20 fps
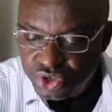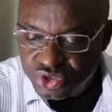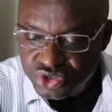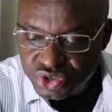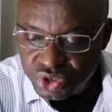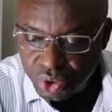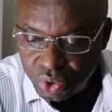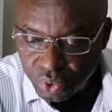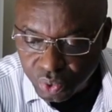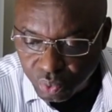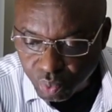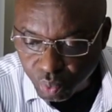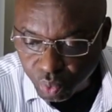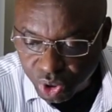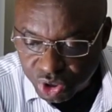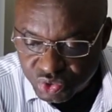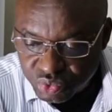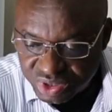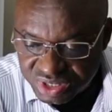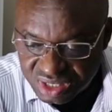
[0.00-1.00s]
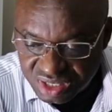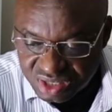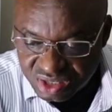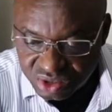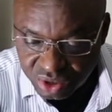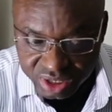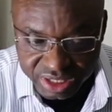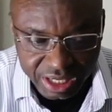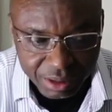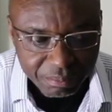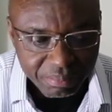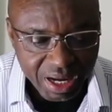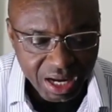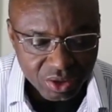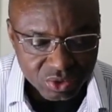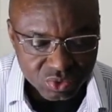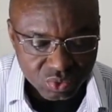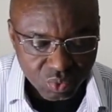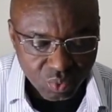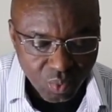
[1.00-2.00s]
So what was this study
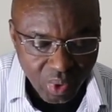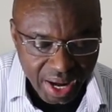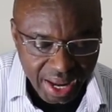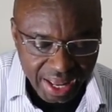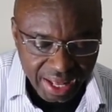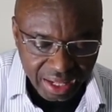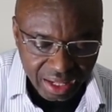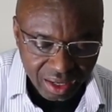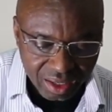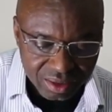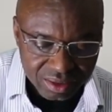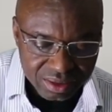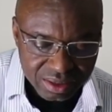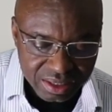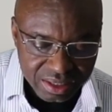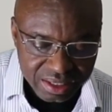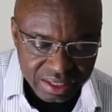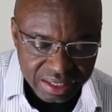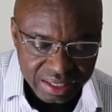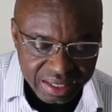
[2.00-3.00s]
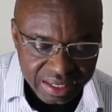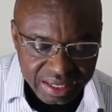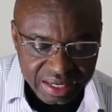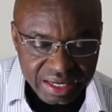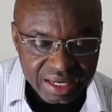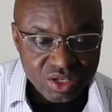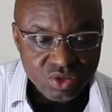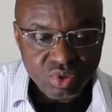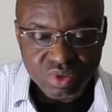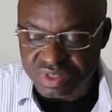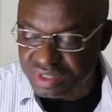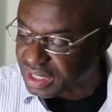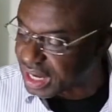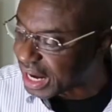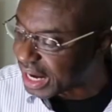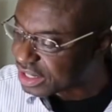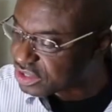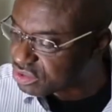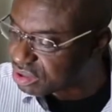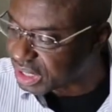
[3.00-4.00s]
about? Well, it was
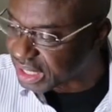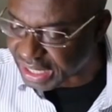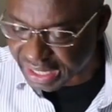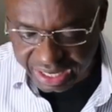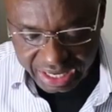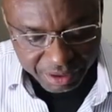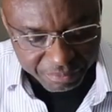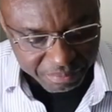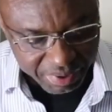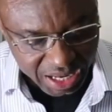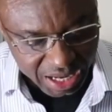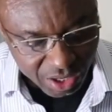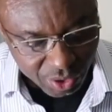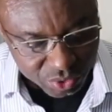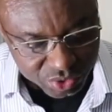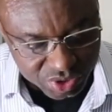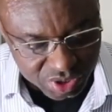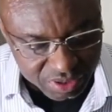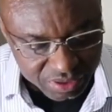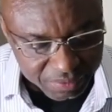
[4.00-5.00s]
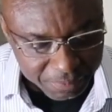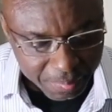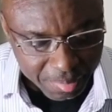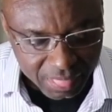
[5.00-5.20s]
actually about